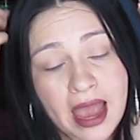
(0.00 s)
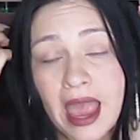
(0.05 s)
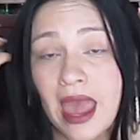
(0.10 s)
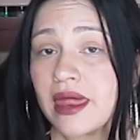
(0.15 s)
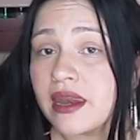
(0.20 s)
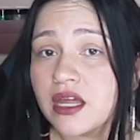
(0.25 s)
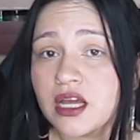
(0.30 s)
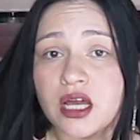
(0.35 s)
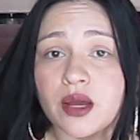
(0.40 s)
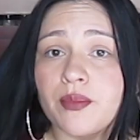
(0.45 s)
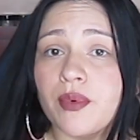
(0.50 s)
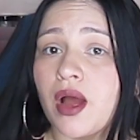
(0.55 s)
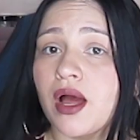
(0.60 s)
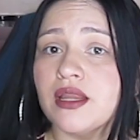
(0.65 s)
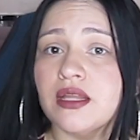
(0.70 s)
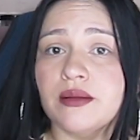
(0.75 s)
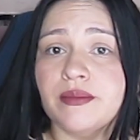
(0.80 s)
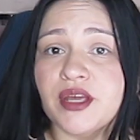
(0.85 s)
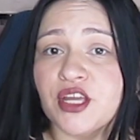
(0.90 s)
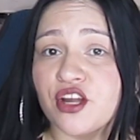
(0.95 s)
And it could
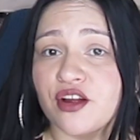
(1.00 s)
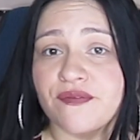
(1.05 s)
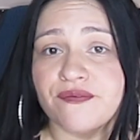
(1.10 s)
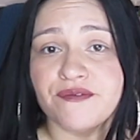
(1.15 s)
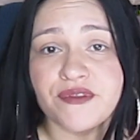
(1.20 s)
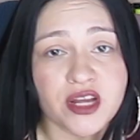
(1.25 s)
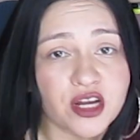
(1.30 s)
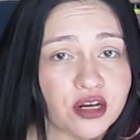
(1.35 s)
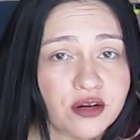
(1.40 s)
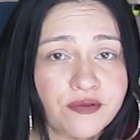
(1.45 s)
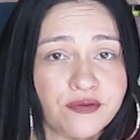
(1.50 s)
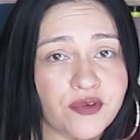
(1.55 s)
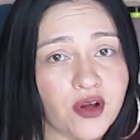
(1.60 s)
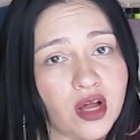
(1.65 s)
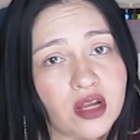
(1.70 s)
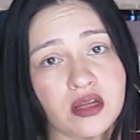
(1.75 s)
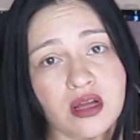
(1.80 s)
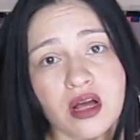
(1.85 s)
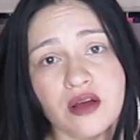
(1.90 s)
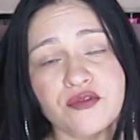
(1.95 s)
probably make your finger
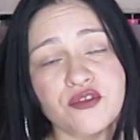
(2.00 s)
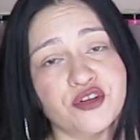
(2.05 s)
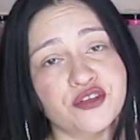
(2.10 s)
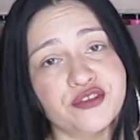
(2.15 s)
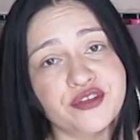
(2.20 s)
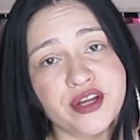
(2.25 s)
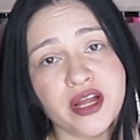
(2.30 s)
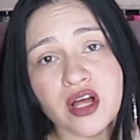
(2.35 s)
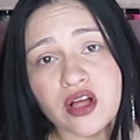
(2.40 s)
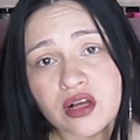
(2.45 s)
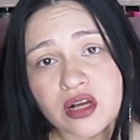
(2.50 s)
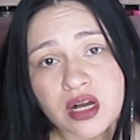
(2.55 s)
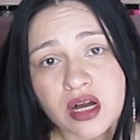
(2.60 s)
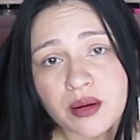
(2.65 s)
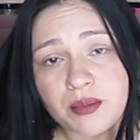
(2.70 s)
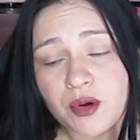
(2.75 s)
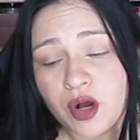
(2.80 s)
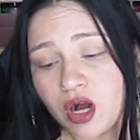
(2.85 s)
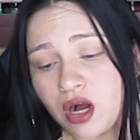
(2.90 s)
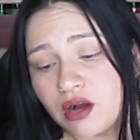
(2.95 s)
fall off, your nail
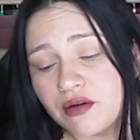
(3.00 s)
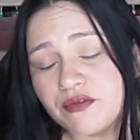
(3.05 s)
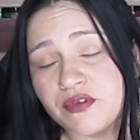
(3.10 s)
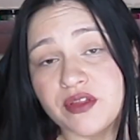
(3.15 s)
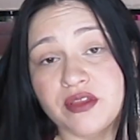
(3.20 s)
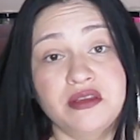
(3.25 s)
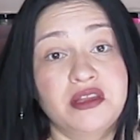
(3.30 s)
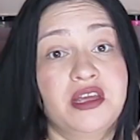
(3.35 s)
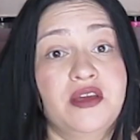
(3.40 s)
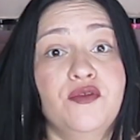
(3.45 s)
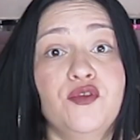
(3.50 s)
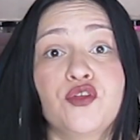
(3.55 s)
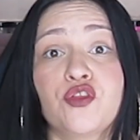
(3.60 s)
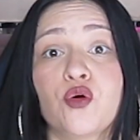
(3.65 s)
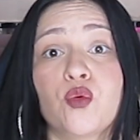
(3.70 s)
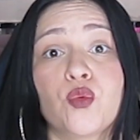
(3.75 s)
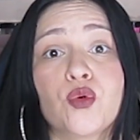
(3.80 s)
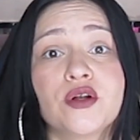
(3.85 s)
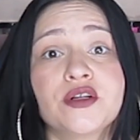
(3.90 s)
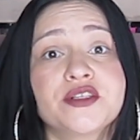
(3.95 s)
come off, and give you
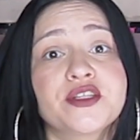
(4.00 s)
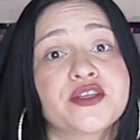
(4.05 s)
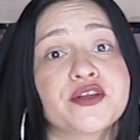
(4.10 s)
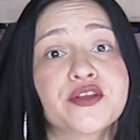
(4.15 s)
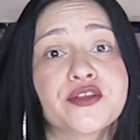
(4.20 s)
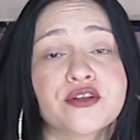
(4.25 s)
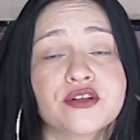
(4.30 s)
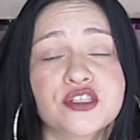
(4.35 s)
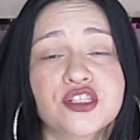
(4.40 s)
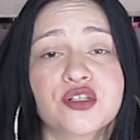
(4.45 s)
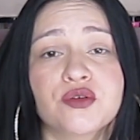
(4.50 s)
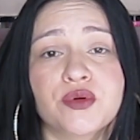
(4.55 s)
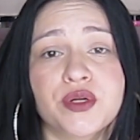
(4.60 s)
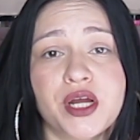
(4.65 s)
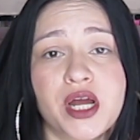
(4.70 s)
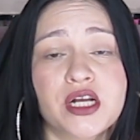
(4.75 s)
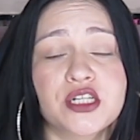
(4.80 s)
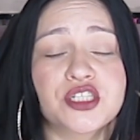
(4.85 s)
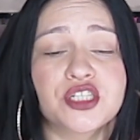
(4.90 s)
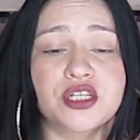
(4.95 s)
the worst allergic
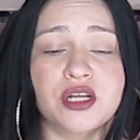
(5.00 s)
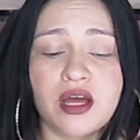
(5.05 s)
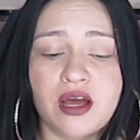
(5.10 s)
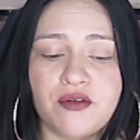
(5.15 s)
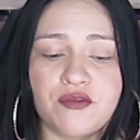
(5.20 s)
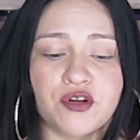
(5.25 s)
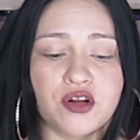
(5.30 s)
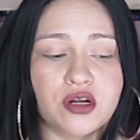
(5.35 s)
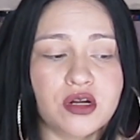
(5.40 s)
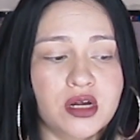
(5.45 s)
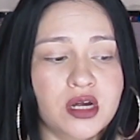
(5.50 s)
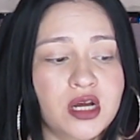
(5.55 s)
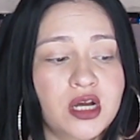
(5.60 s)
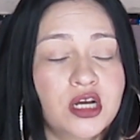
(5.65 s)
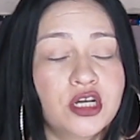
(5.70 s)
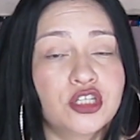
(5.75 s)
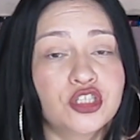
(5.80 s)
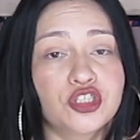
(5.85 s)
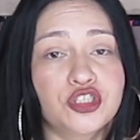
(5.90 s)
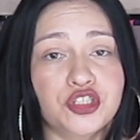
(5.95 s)
reaction ever.
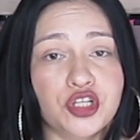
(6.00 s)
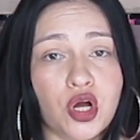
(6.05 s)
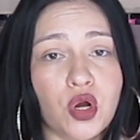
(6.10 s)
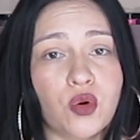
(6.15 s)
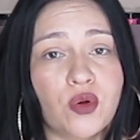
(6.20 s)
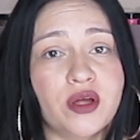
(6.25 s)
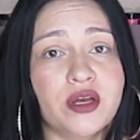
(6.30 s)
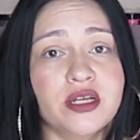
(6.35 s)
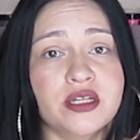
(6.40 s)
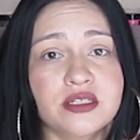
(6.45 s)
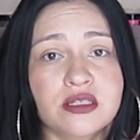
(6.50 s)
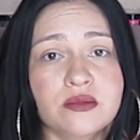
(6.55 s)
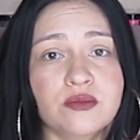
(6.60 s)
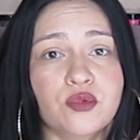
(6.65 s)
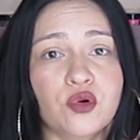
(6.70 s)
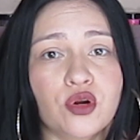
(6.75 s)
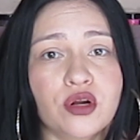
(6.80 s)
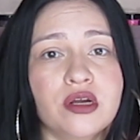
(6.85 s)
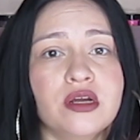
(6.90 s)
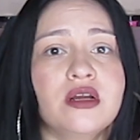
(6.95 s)
So it is
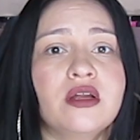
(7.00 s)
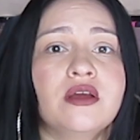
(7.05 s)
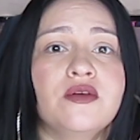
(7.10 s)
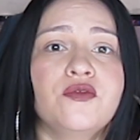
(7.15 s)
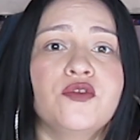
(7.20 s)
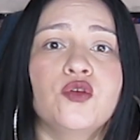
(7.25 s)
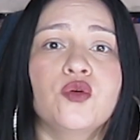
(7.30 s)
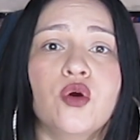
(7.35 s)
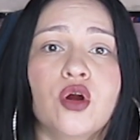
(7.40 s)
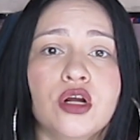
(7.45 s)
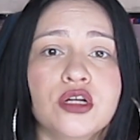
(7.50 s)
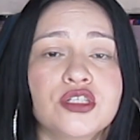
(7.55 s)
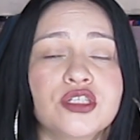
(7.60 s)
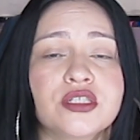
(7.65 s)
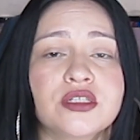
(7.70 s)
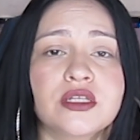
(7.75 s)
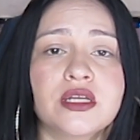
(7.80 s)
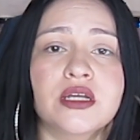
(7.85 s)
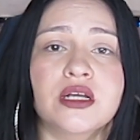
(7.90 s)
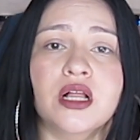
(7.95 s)
important if you are
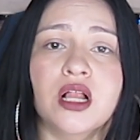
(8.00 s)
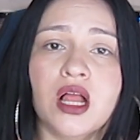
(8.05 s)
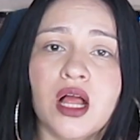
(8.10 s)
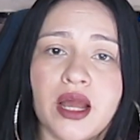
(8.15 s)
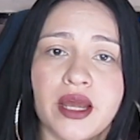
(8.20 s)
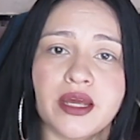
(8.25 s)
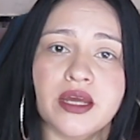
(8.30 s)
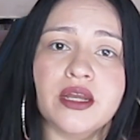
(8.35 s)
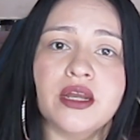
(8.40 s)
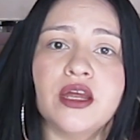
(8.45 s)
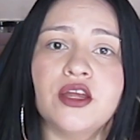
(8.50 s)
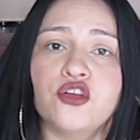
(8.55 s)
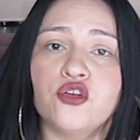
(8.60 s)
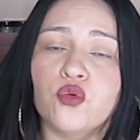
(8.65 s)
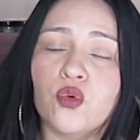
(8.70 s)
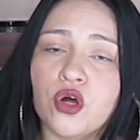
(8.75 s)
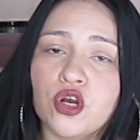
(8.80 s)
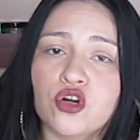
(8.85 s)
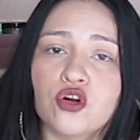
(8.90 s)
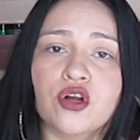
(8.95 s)
just a client and
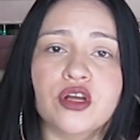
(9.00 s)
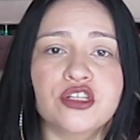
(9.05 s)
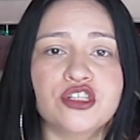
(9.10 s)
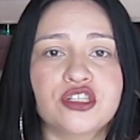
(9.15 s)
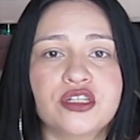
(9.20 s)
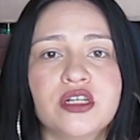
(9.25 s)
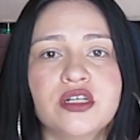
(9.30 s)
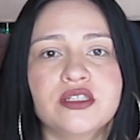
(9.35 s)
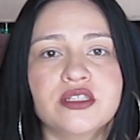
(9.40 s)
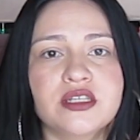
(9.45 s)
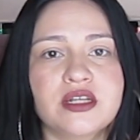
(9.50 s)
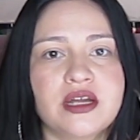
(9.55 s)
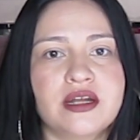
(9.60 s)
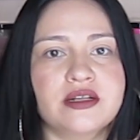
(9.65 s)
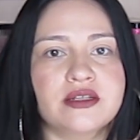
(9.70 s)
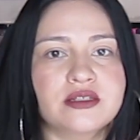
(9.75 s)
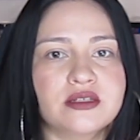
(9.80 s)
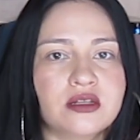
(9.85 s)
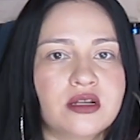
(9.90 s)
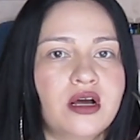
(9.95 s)
you want to go get your nails done at
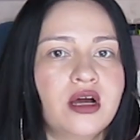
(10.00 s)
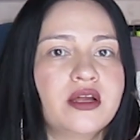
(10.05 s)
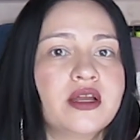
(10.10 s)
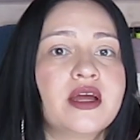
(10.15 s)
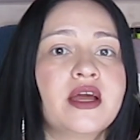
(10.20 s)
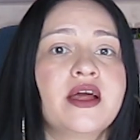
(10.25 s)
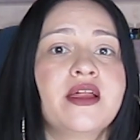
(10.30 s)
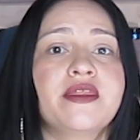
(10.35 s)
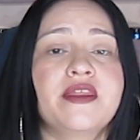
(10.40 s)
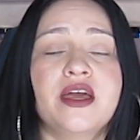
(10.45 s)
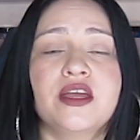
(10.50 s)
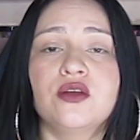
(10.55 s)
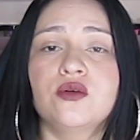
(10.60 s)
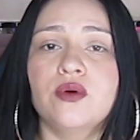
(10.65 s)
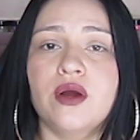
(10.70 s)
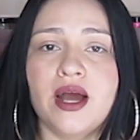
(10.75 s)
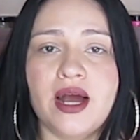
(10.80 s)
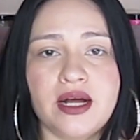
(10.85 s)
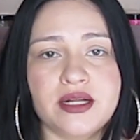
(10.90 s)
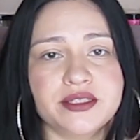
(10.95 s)
a salon that
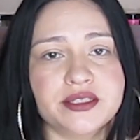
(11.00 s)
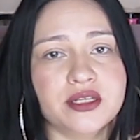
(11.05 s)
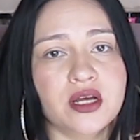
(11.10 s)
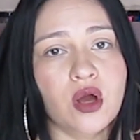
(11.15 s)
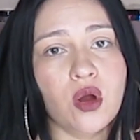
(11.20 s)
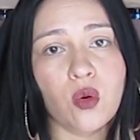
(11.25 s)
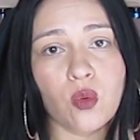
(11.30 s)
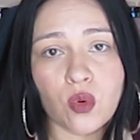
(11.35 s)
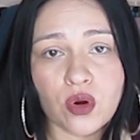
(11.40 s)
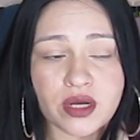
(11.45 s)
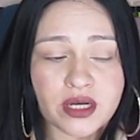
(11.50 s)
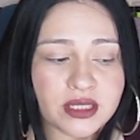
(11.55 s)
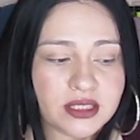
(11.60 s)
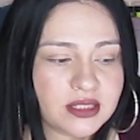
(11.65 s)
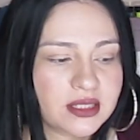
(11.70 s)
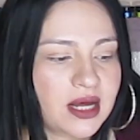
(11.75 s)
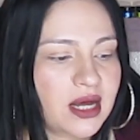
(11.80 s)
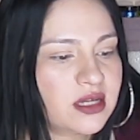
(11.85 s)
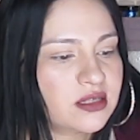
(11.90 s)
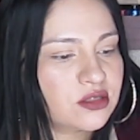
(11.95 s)
you ask, what
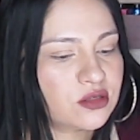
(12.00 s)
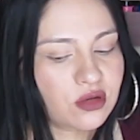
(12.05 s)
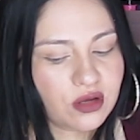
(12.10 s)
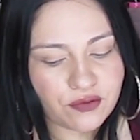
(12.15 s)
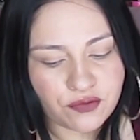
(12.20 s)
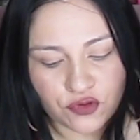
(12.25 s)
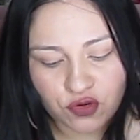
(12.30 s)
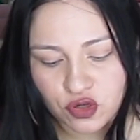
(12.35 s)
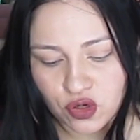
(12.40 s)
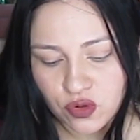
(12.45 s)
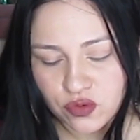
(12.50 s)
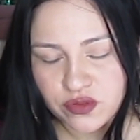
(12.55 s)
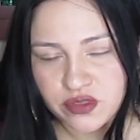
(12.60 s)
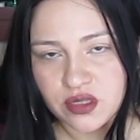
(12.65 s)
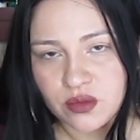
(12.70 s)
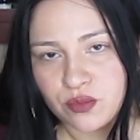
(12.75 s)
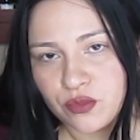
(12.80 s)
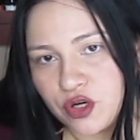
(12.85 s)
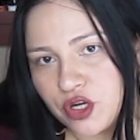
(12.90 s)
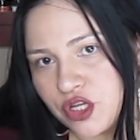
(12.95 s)
is that? So if you go
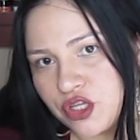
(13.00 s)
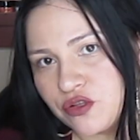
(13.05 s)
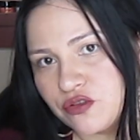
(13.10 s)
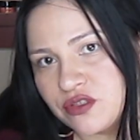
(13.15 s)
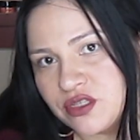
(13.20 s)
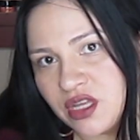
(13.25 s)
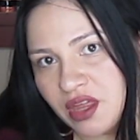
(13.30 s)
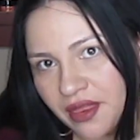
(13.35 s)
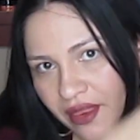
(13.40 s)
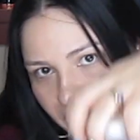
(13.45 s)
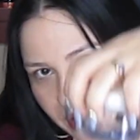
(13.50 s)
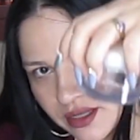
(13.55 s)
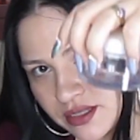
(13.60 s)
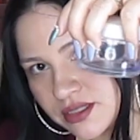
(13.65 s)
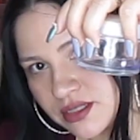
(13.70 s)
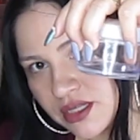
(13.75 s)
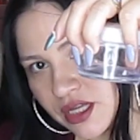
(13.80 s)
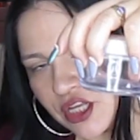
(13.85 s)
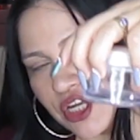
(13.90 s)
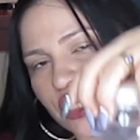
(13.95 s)
somewhere and you see
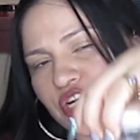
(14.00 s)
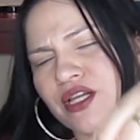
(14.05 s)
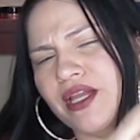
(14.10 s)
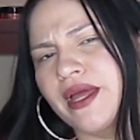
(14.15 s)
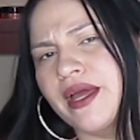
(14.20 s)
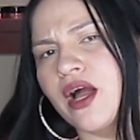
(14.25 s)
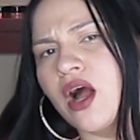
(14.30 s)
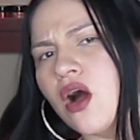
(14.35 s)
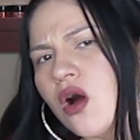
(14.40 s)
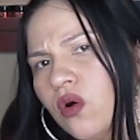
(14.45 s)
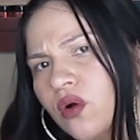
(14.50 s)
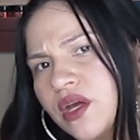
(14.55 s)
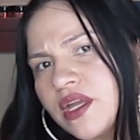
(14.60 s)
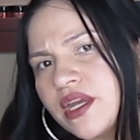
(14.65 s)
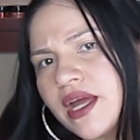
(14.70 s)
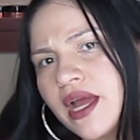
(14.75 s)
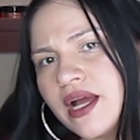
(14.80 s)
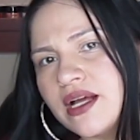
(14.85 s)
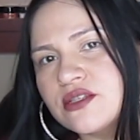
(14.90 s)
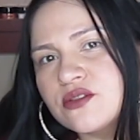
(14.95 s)
this and you're like, oh,
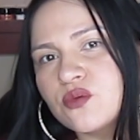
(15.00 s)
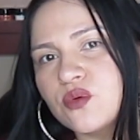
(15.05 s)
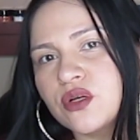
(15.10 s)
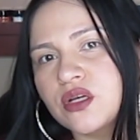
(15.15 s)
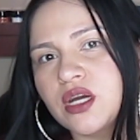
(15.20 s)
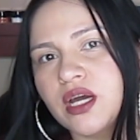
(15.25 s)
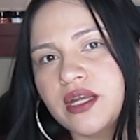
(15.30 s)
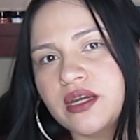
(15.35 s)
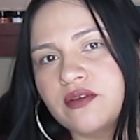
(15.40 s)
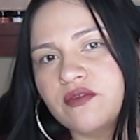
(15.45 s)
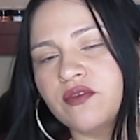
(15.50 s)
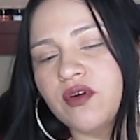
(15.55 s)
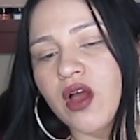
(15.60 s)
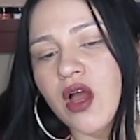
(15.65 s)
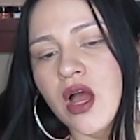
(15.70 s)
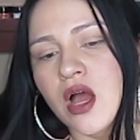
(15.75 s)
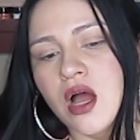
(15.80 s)
can I ask what kind of